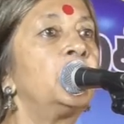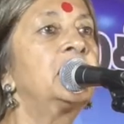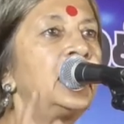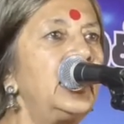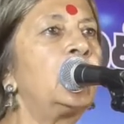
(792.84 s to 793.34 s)

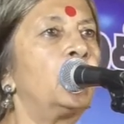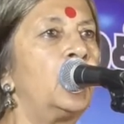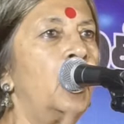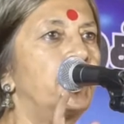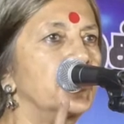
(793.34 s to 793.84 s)
with
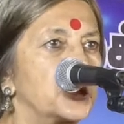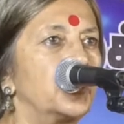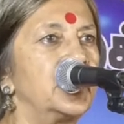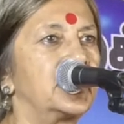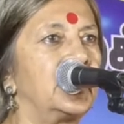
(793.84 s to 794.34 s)
equal opportunity
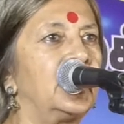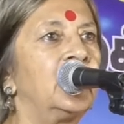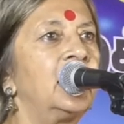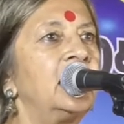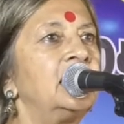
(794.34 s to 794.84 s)

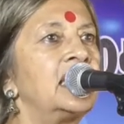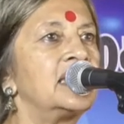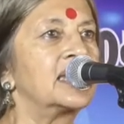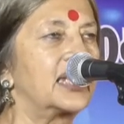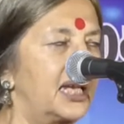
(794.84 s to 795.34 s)
in
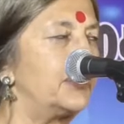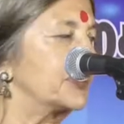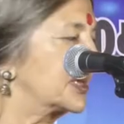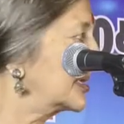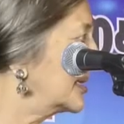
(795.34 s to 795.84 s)
these
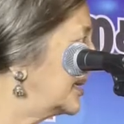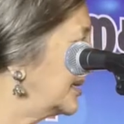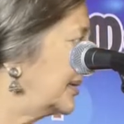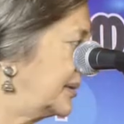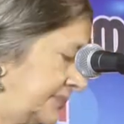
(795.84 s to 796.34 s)

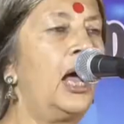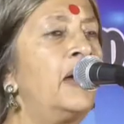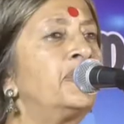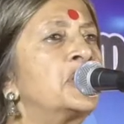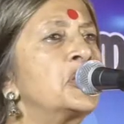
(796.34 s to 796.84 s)
schemes.
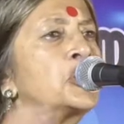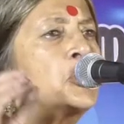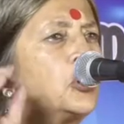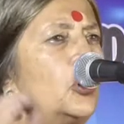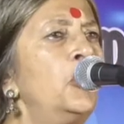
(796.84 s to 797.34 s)
After
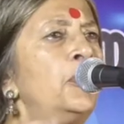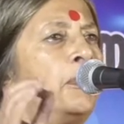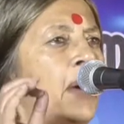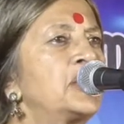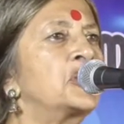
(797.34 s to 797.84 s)

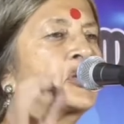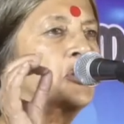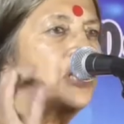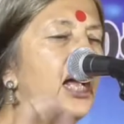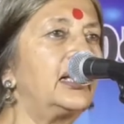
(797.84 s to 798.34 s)
so much
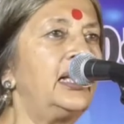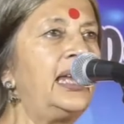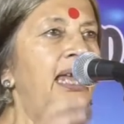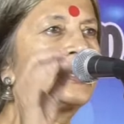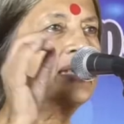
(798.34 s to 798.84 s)

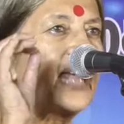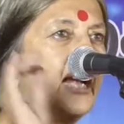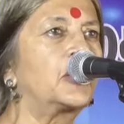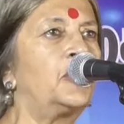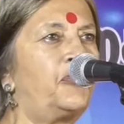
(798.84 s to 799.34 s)
struggle and
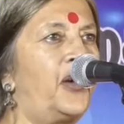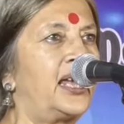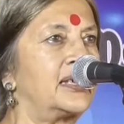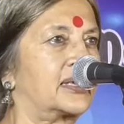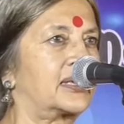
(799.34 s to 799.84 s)

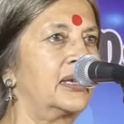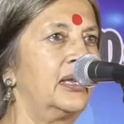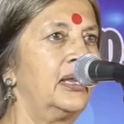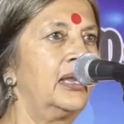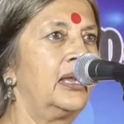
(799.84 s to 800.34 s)
sacrifice,
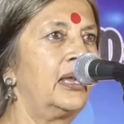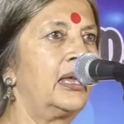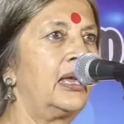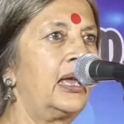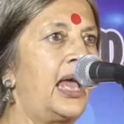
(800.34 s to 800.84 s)

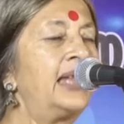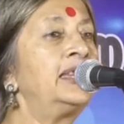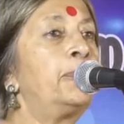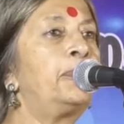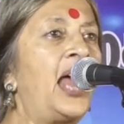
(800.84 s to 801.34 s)

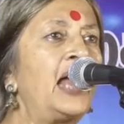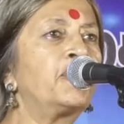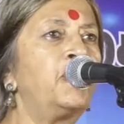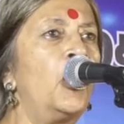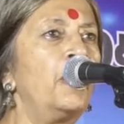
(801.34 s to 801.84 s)
and the
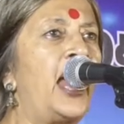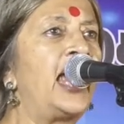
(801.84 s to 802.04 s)
platform